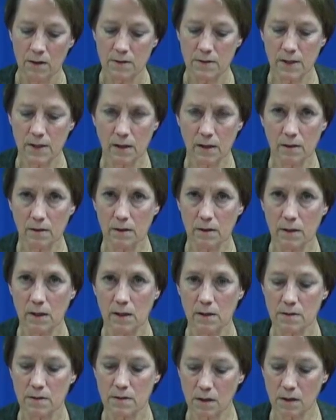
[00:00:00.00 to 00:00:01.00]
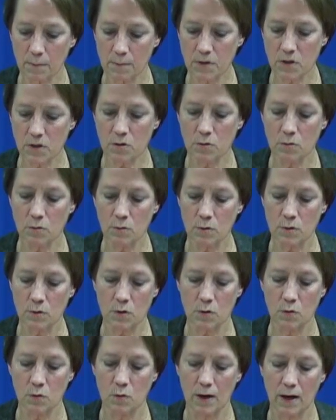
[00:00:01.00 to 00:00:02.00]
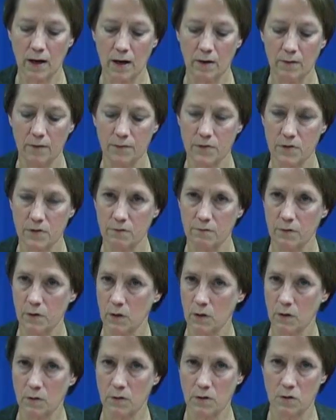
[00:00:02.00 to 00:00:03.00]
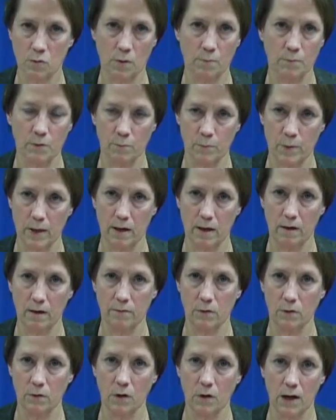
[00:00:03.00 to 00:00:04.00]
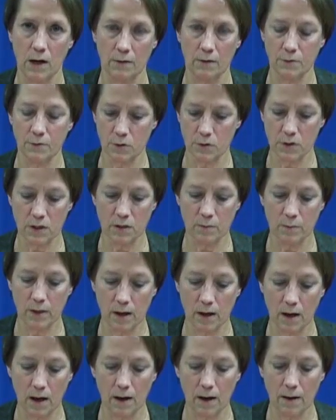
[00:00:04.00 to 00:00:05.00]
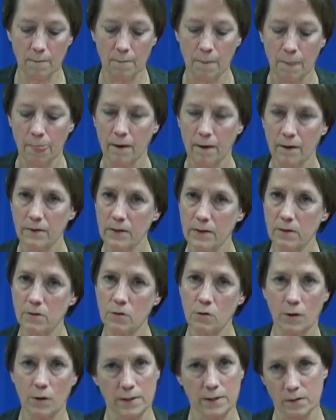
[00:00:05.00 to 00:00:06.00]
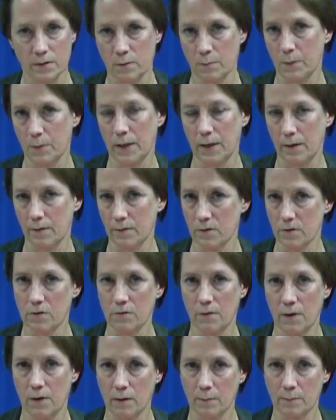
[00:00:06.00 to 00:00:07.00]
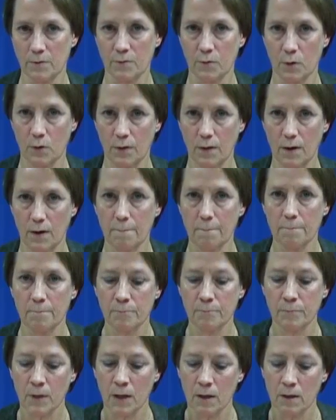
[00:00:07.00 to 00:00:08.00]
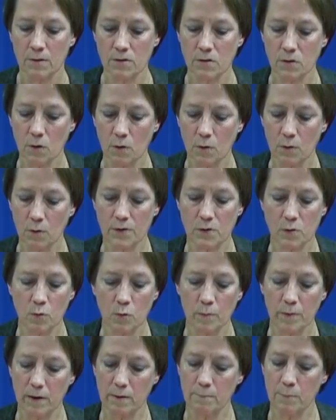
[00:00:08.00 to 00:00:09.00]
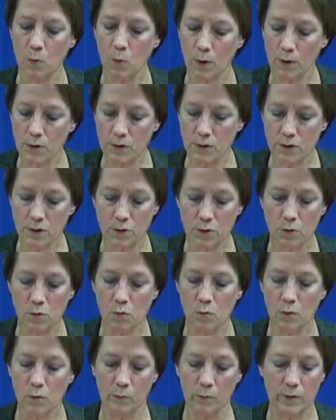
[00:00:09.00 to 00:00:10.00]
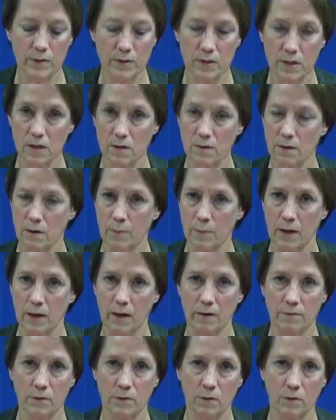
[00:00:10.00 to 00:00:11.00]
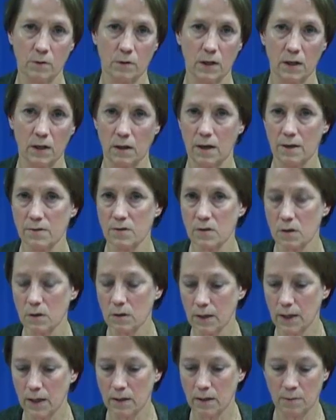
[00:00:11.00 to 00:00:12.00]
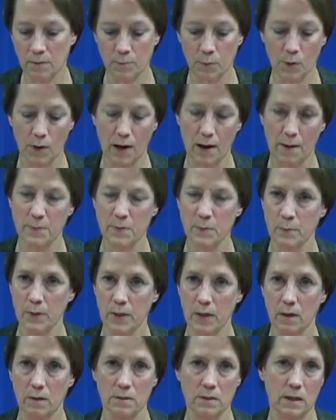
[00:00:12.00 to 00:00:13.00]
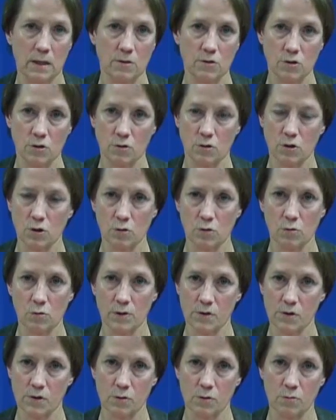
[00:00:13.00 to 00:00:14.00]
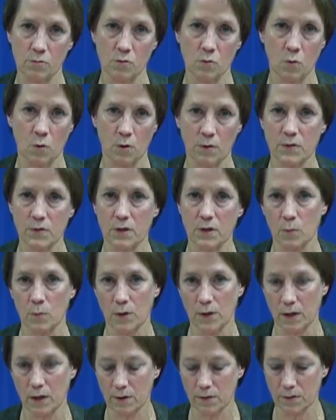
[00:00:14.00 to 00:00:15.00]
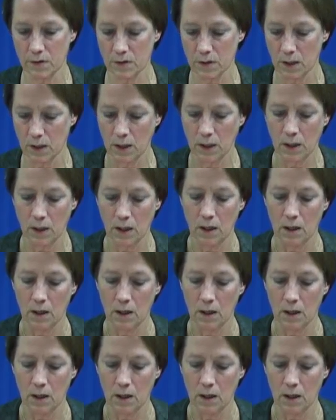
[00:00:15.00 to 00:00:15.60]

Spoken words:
Secondly, some students who have severe disruptive behavior after TBI need crisis plans developed for them. So this will be important to do when we see that a behavior can escalate and perhaps be a danger to a student or someone else.